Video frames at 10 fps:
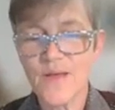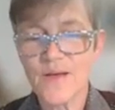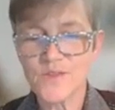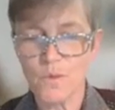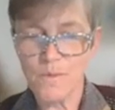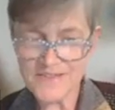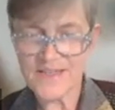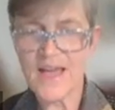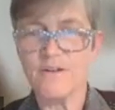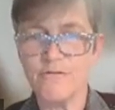That's what makes
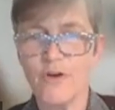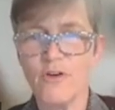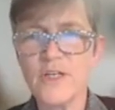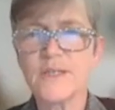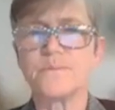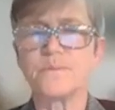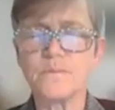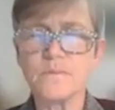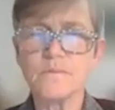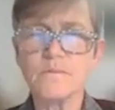it anaphoric.
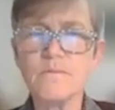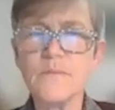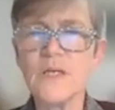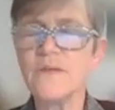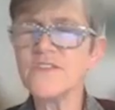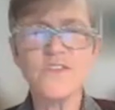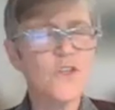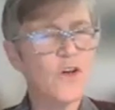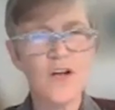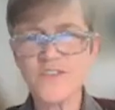And this is
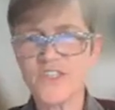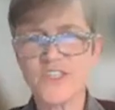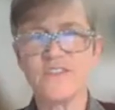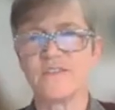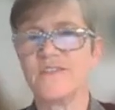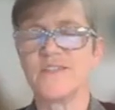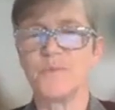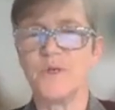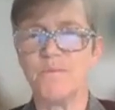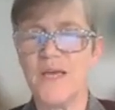not our suggestion. This has
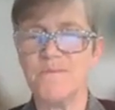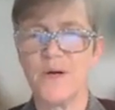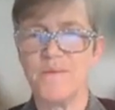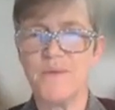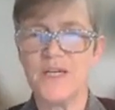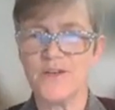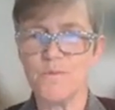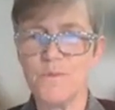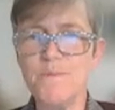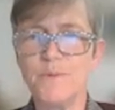been made by many other
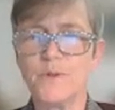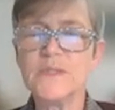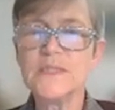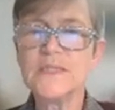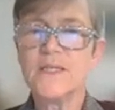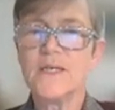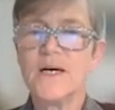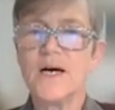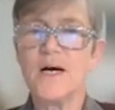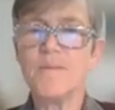people.
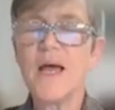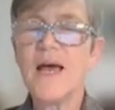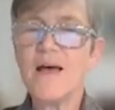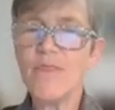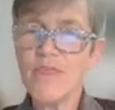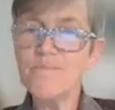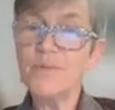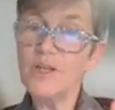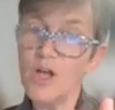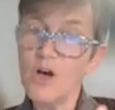Um, and then
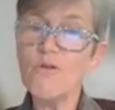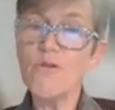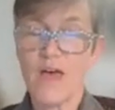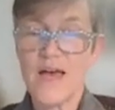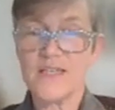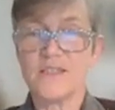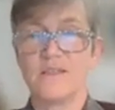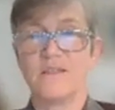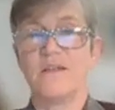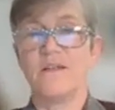below that,
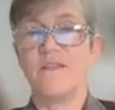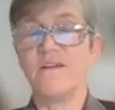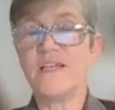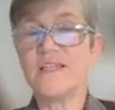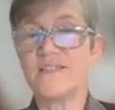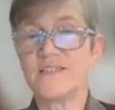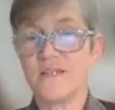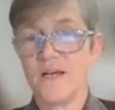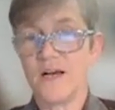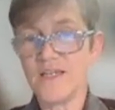there is
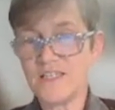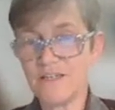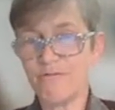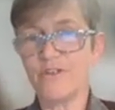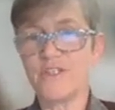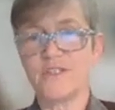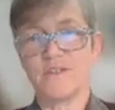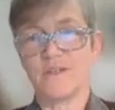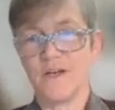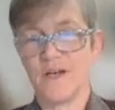a different,
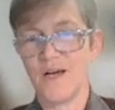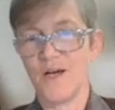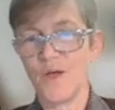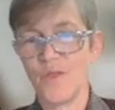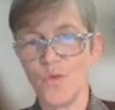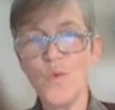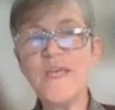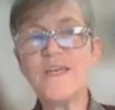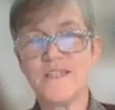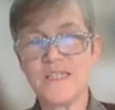uh, the
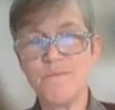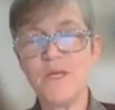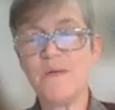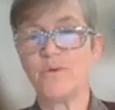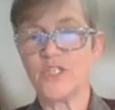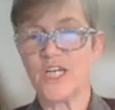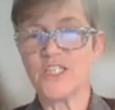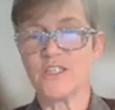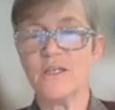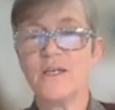weak DP
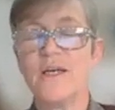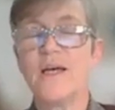projection.